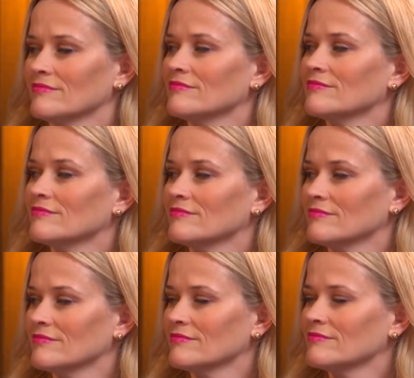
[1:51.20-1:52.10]

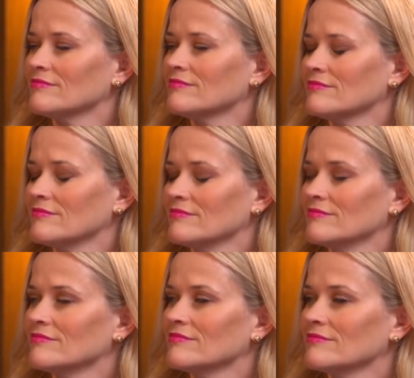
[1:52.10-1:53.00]

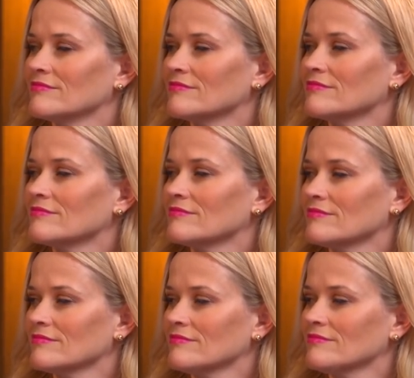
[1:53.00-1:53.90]

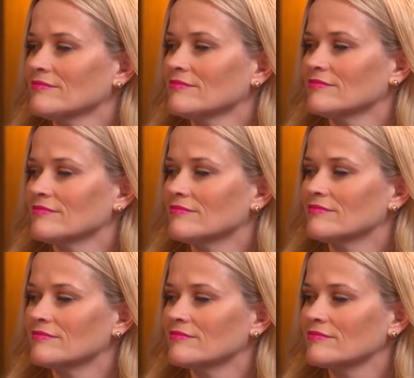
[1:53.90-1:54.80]

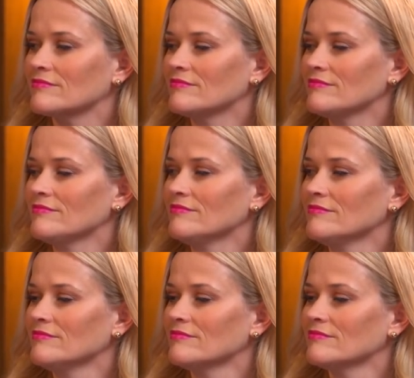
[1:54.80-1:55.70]

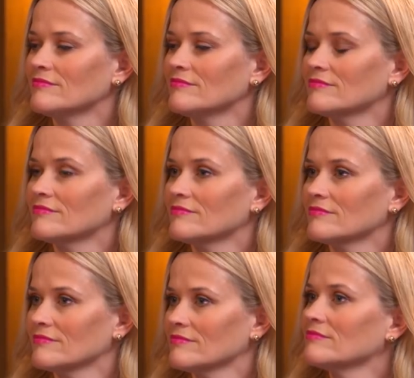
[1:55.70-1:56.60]

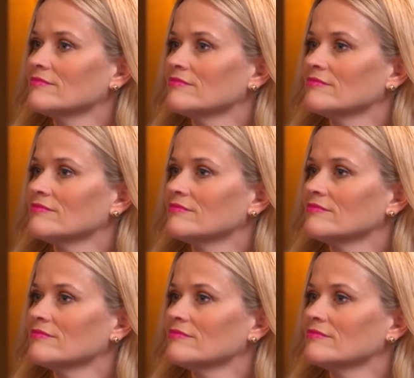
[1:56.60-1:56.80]
(not speaking)